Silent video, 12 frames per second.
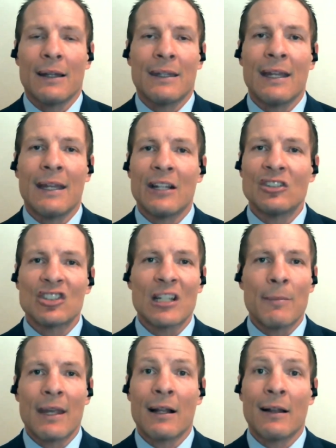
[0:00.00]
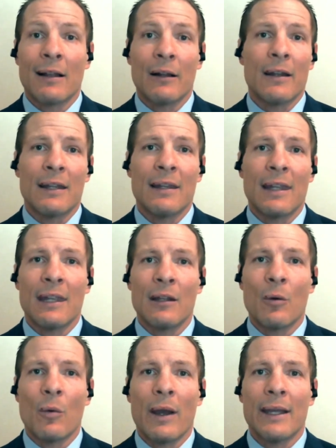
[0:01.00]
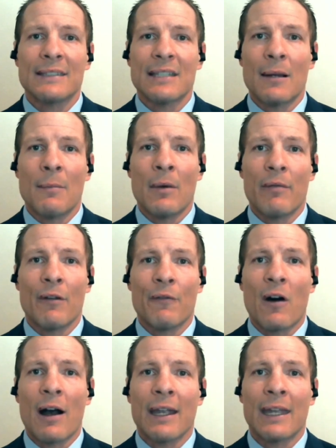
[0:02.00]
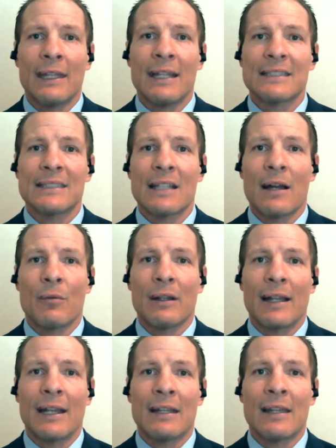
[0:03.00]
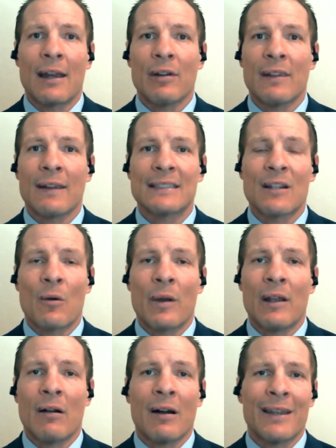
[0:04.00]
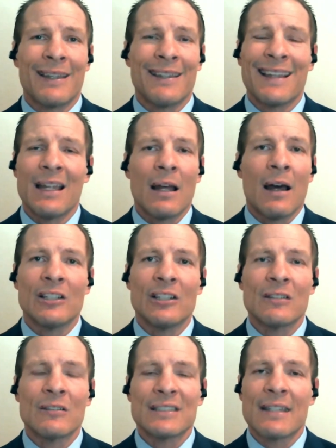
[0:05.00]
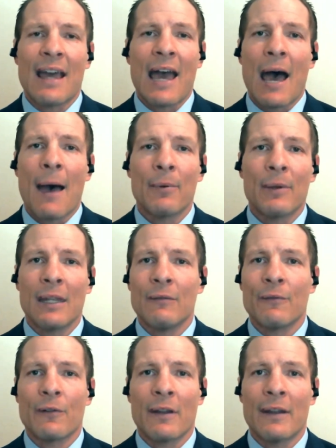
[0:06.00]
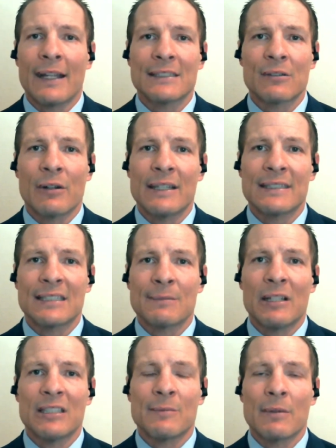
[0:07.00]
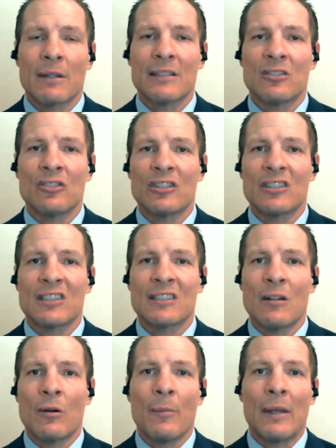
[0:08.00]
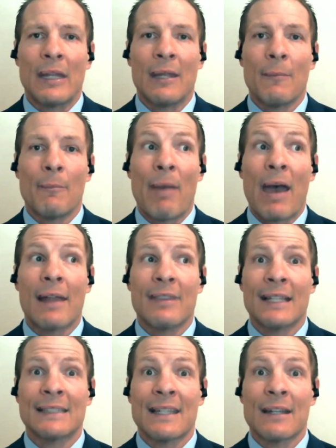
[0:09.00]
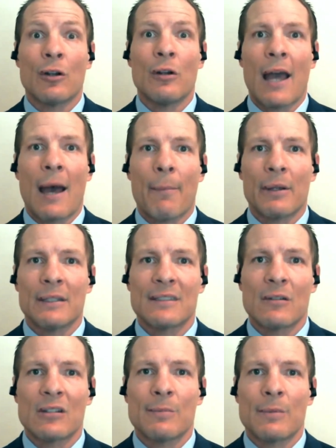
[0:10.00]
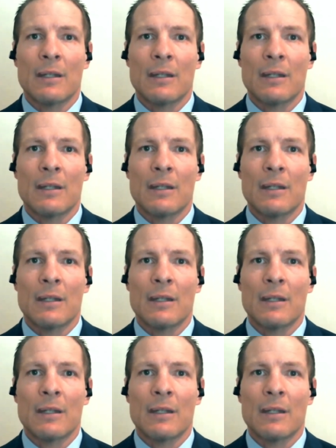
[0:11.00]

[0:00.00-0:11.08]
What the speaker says: again, it's just going to be clarity, taking away some of the fogginess related to everything that's going on. And I just don't see that happening for the next 3 to 6 months, because there's just so many bad things that could happen, so to